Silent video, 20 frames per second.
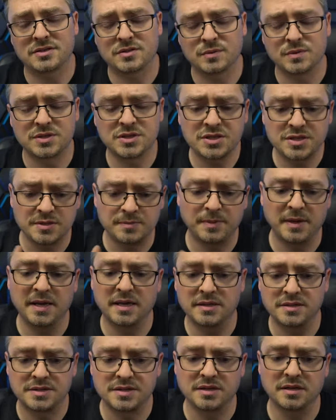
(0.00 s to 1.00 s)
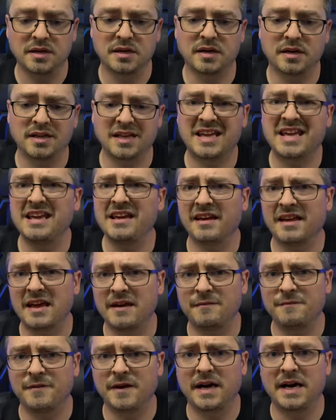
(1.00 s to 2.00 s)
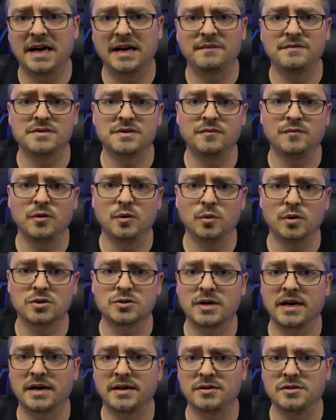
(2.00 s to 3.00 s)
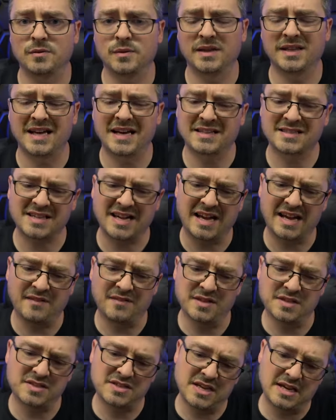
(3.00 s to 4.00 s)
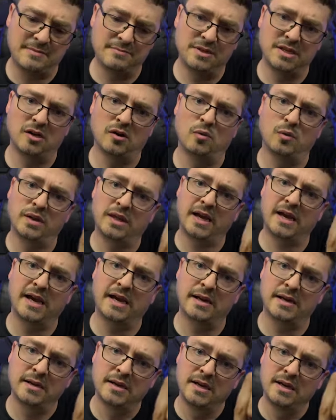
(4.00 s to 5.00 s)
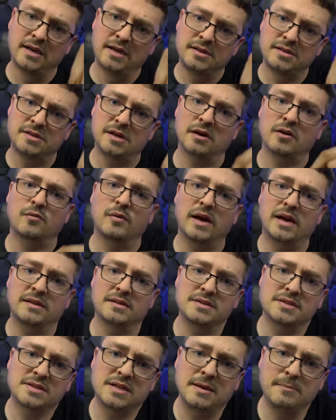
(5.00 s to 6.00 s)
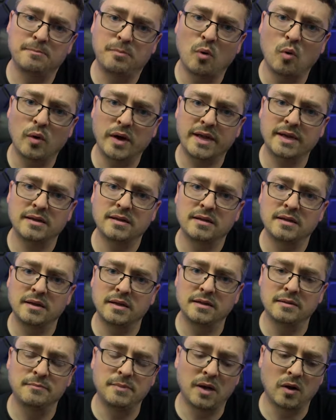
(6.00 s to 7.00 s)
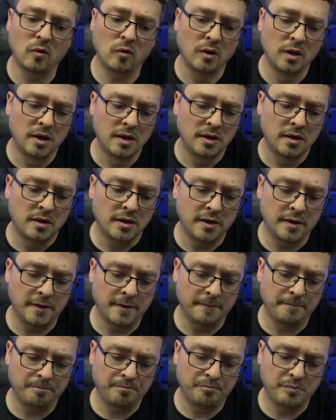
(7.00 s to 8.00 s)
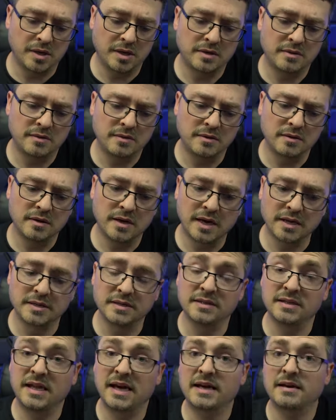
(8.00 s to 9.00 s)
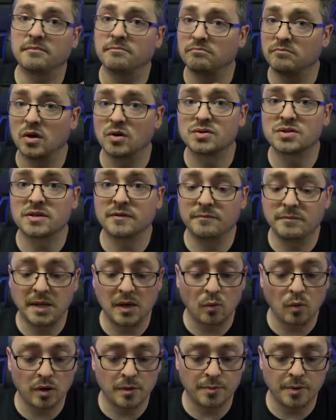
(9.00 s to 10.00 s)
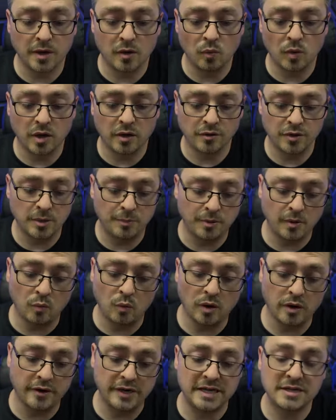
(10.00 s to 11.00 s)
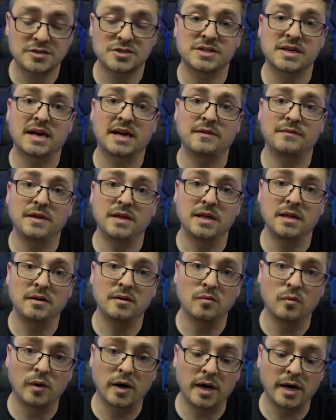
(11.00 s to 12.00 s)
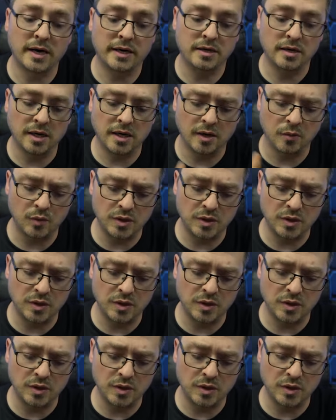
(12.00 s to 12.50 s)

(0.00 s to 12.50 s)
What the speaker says: So it just depends. The Kia K5s, if you were trying to do it, that's kind of the same deal where they kind of tuck right at the same point in the middle. But other than that, most of them, they work pretty well. You put one on each side of the rod.